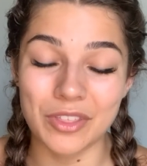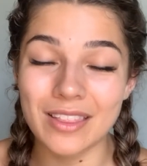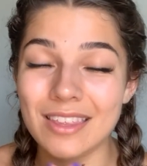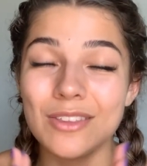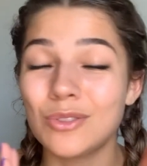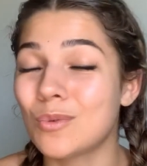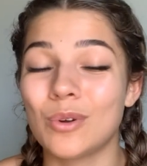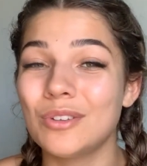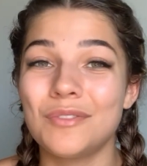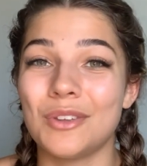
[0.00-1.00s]
They think the
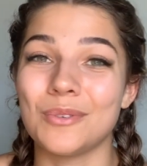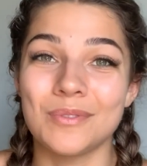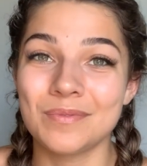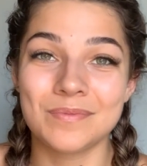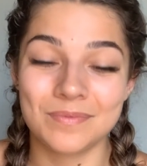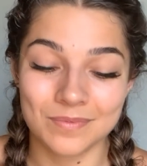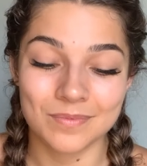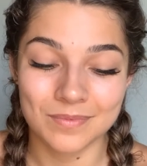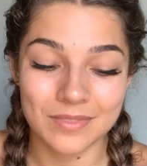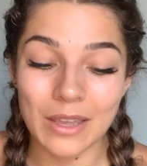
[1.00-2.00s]
world of you.
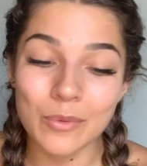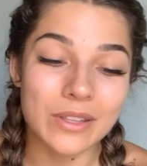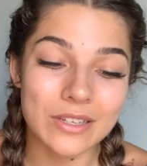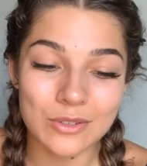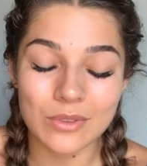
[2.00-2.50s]
They really do.